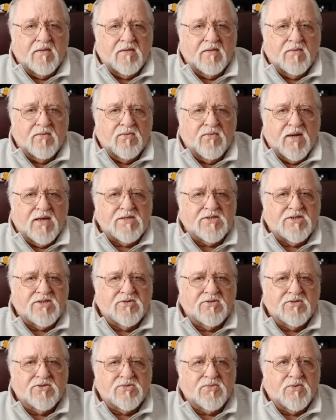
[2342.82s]

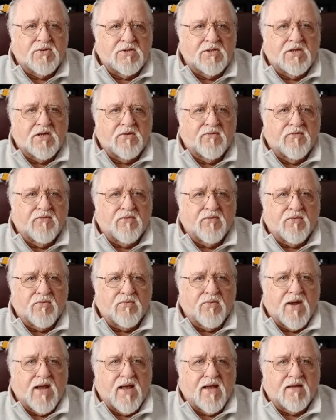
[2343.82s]
Westerners were looking for a
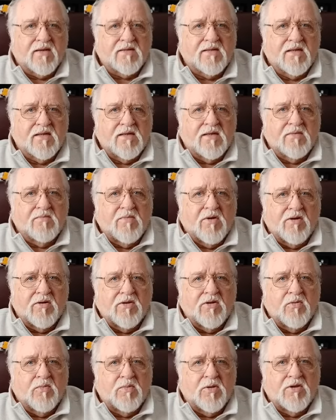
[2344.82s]
route.
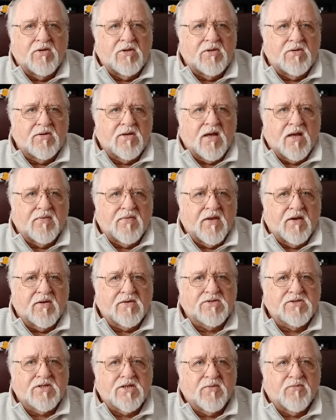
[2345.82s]
Marco Polo got there.
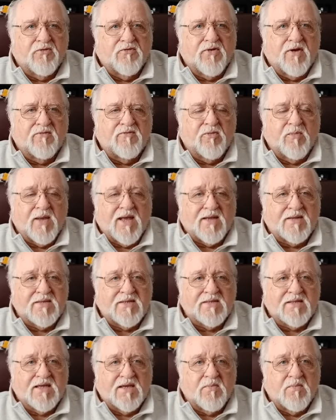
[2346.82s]
It took him forever. About
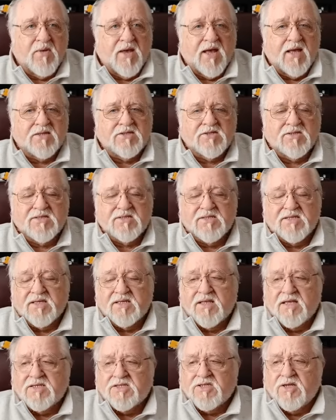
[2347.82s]
didn't get back. So they said,
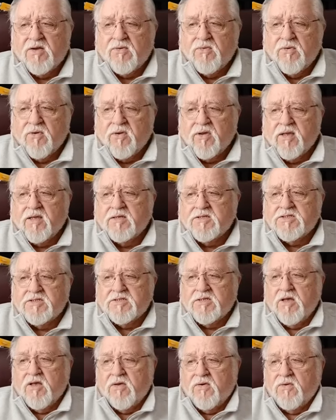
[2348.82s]
that's not working.
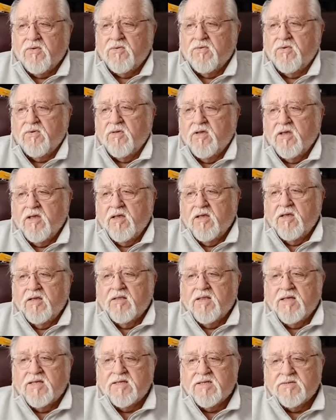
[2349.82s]
So
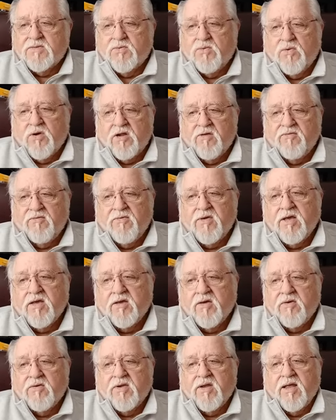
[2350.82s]
they said, what if we
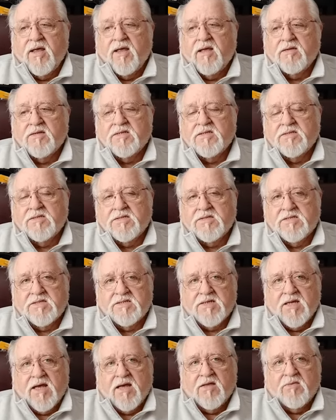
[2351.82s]
go down to the
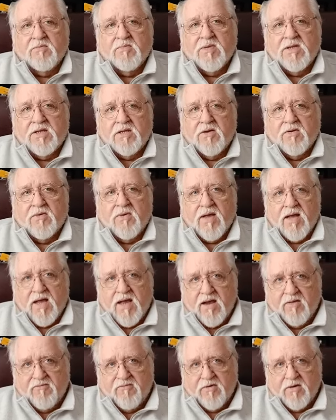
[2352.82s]
south below
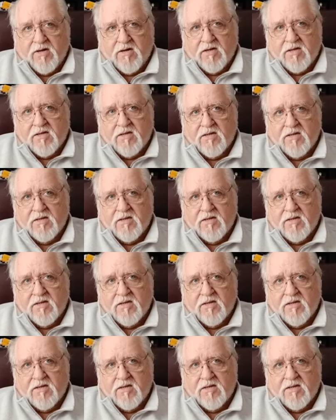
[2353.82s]
Africa?